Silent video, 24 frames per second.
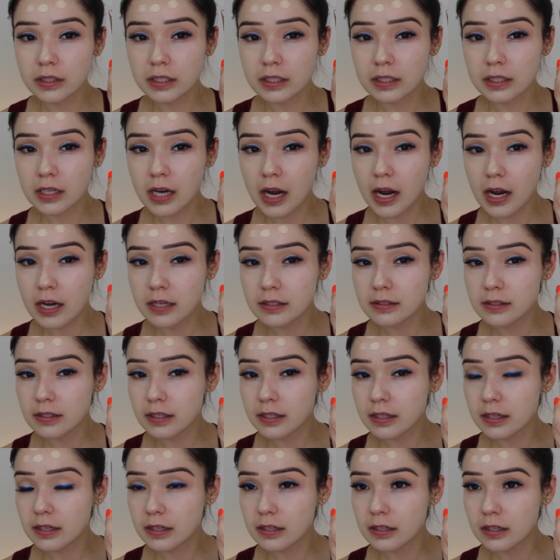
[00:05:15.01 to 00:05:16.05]
It has
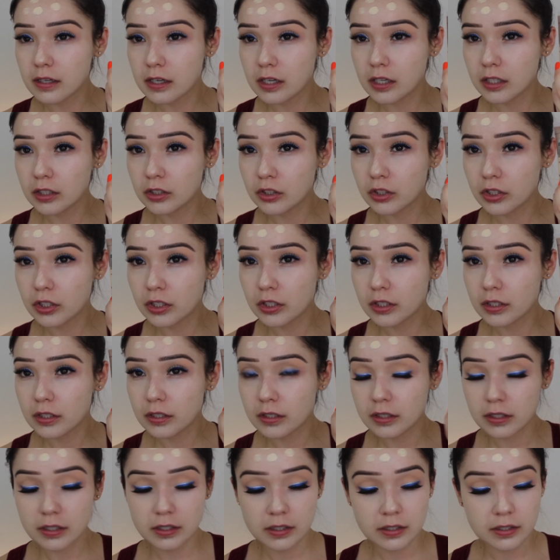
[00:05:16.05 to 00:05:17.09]
like a colored
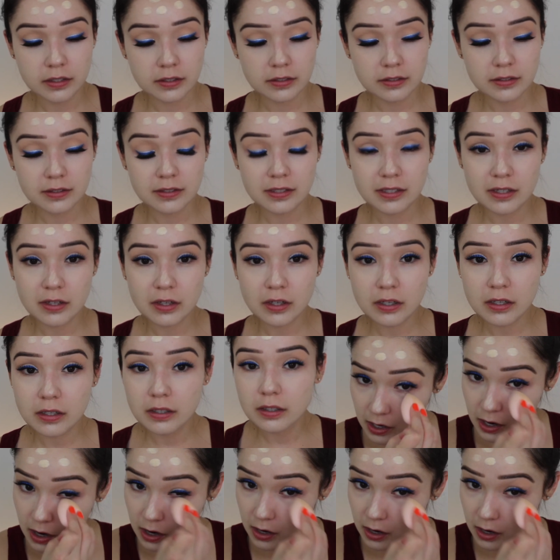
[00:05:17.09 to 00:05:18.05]
sticker.